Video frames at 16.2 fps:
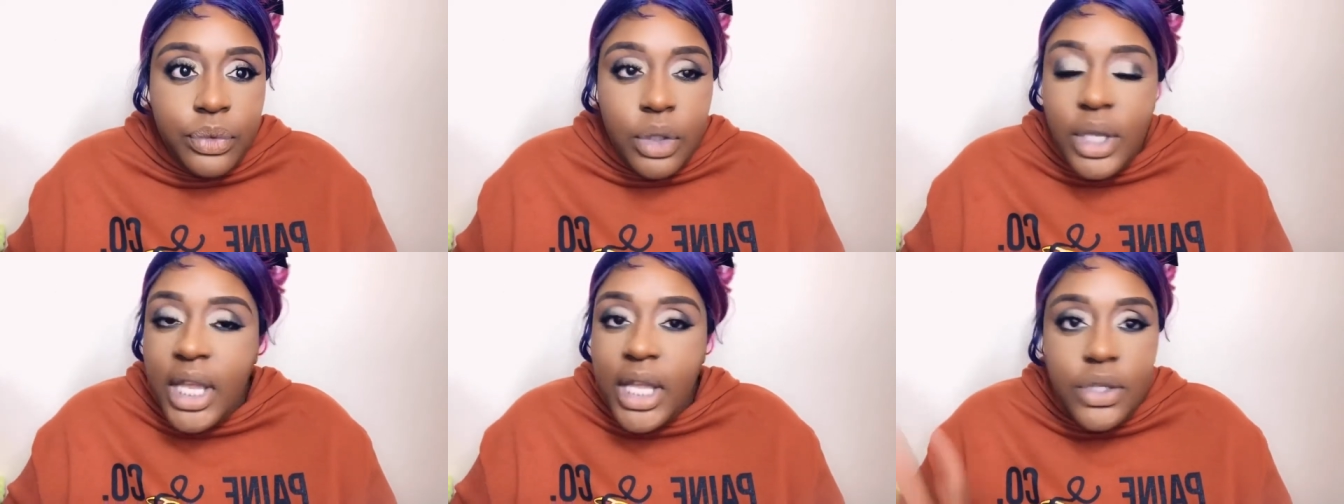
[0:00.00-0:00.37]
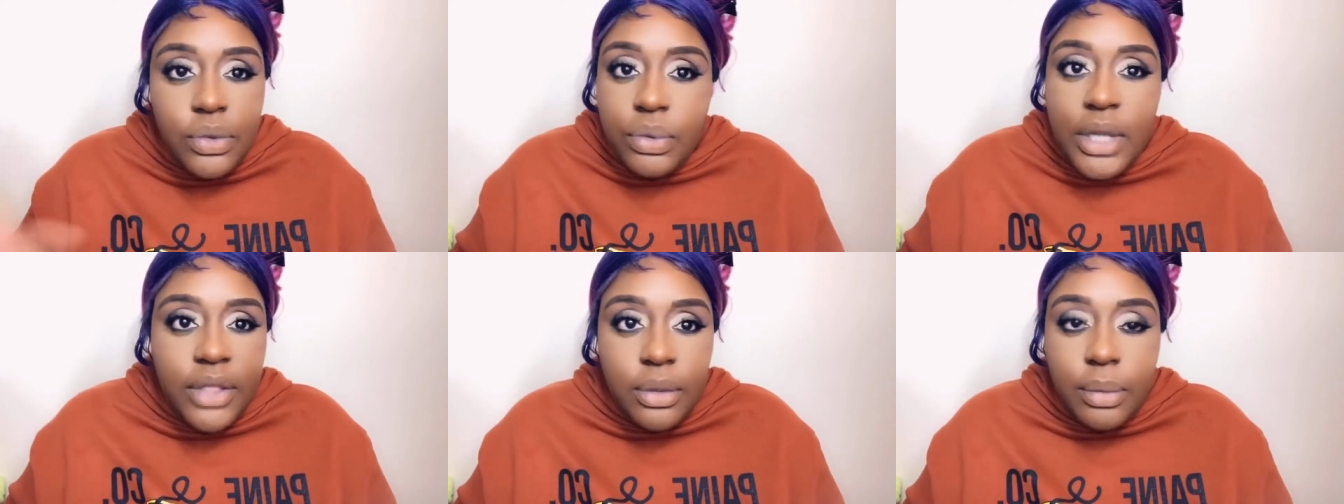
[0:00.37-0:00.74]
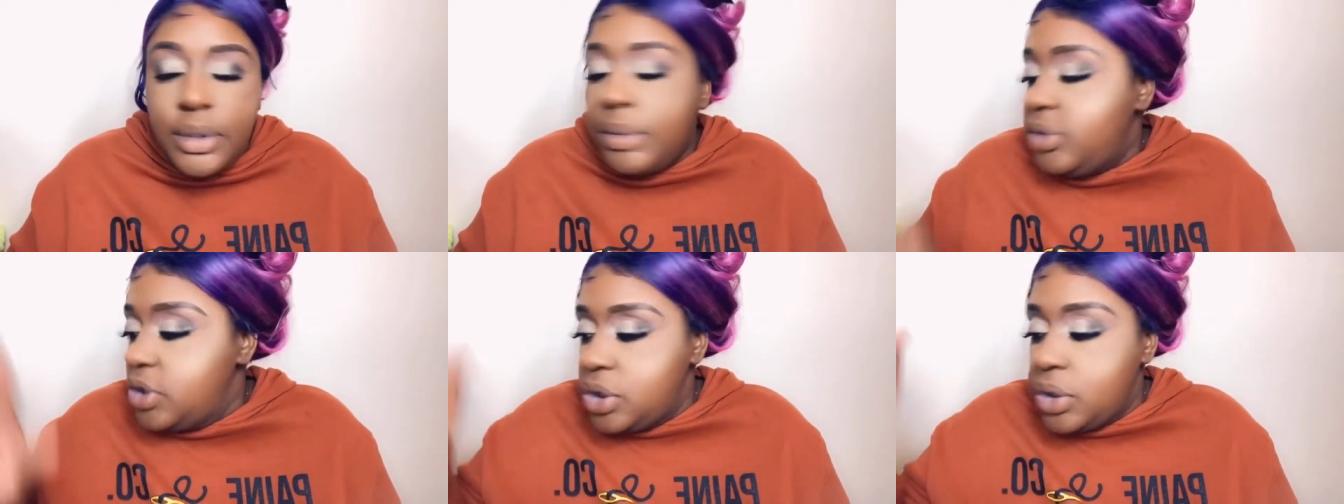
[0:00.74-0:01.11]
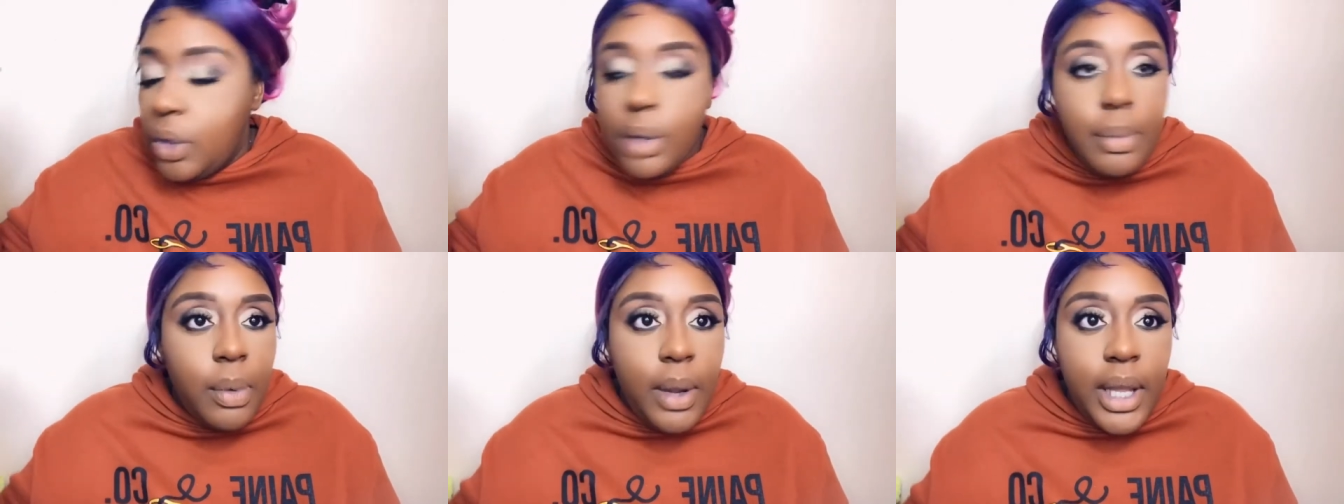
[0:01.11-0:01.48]
Can't do nothing with them. Just throw
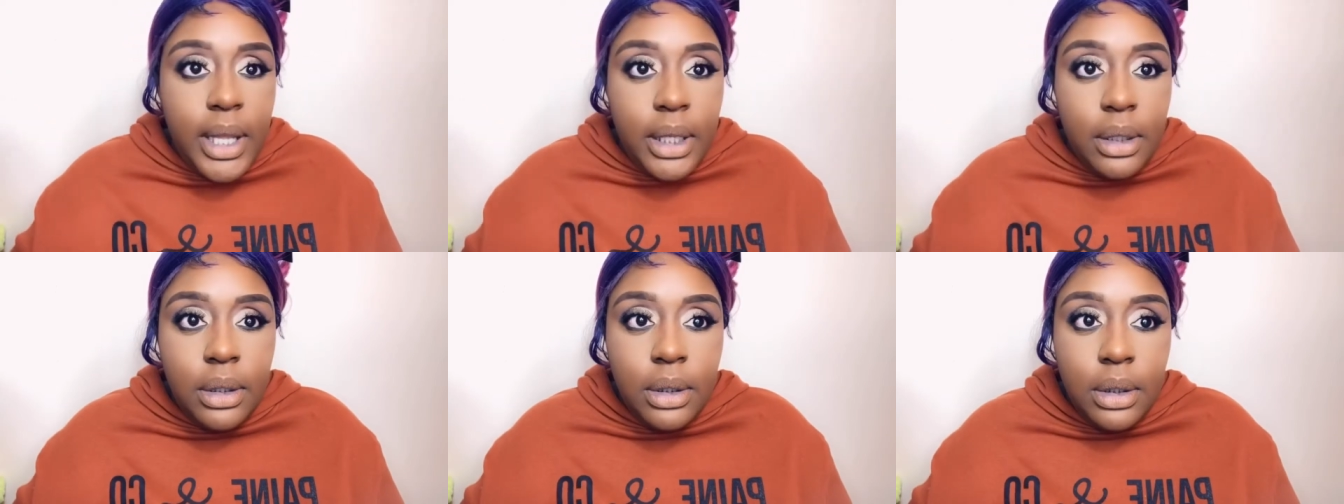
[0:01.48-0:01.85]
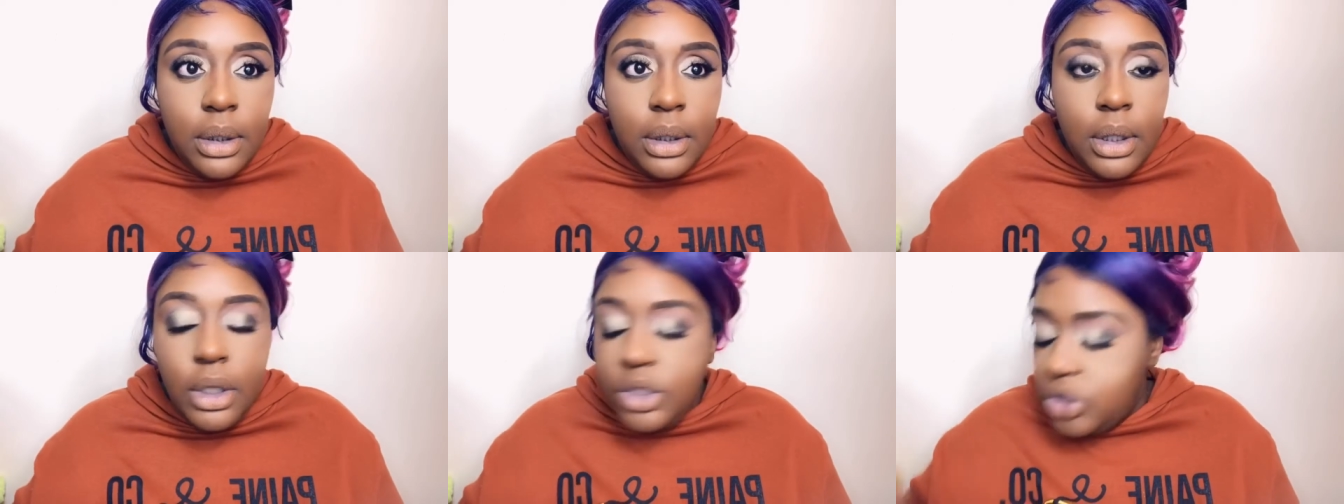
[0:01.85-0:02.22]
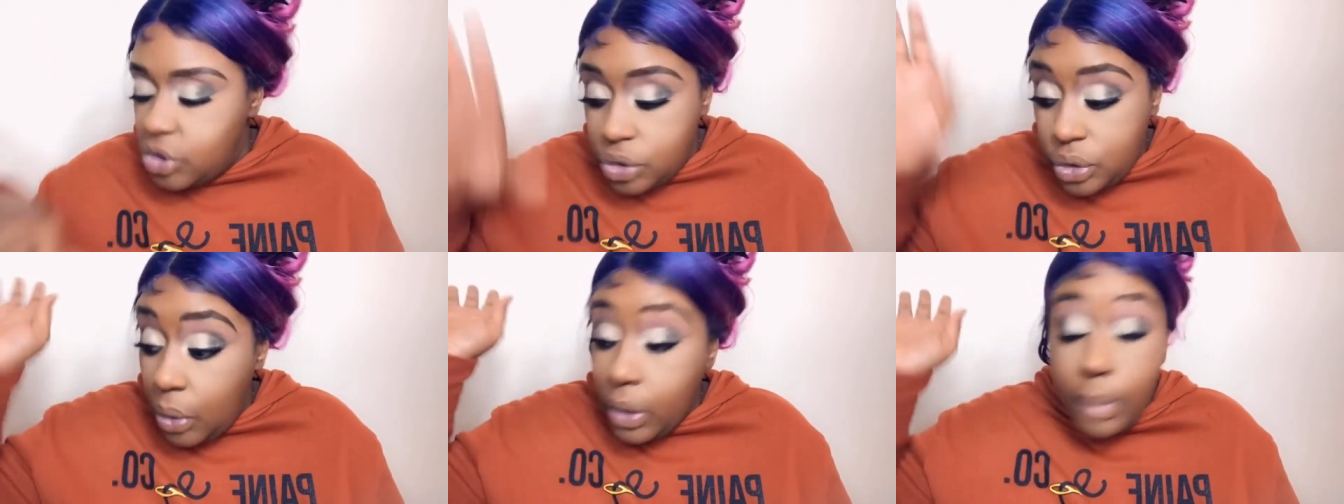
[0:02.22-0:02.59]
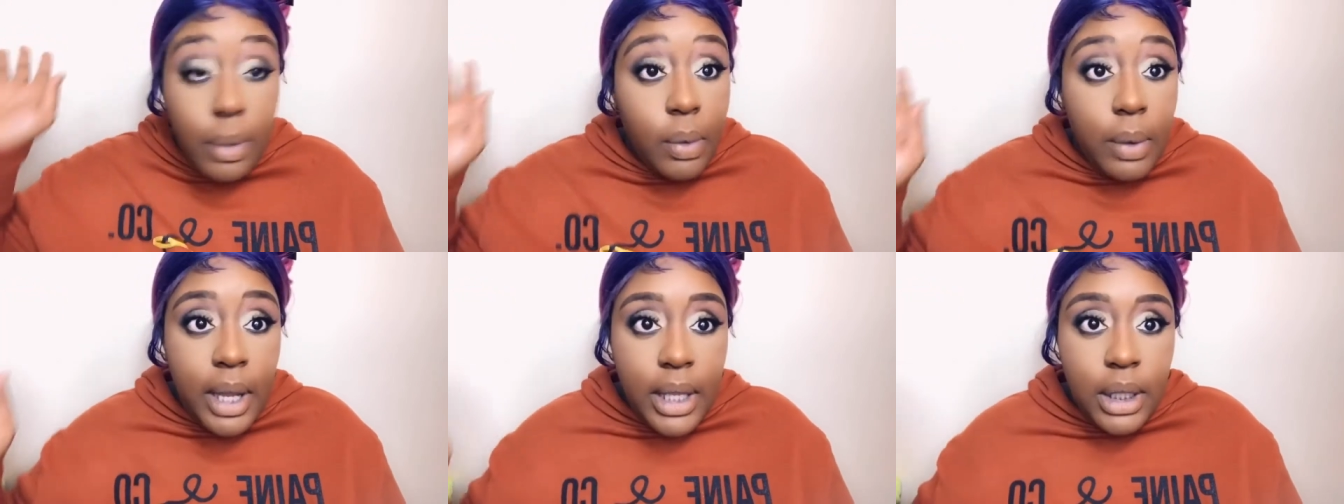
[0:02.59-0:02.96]
them away. Just throw them
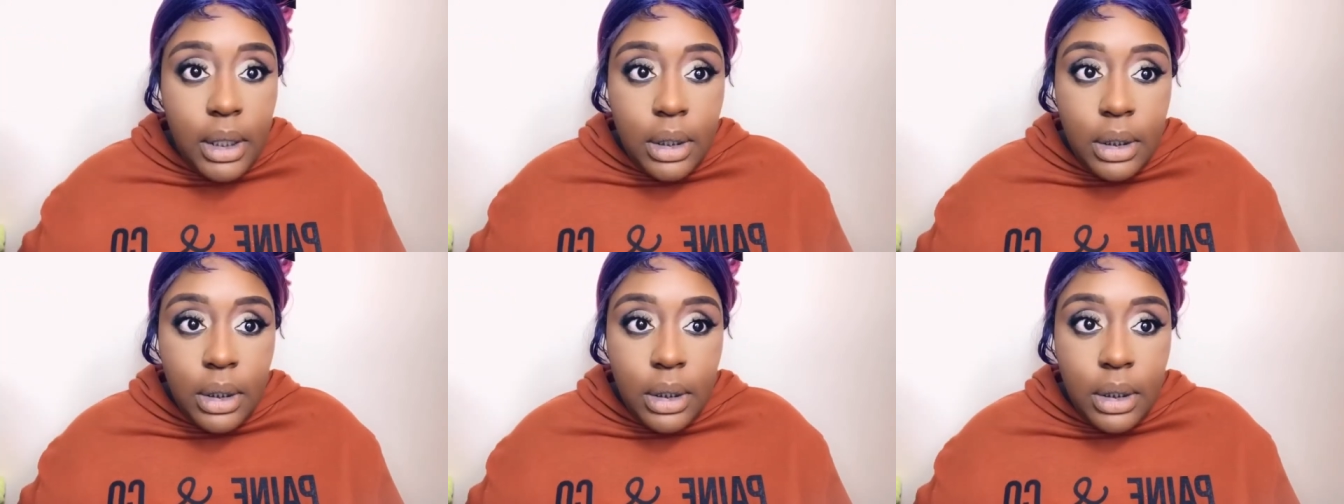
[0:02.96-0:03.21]
away.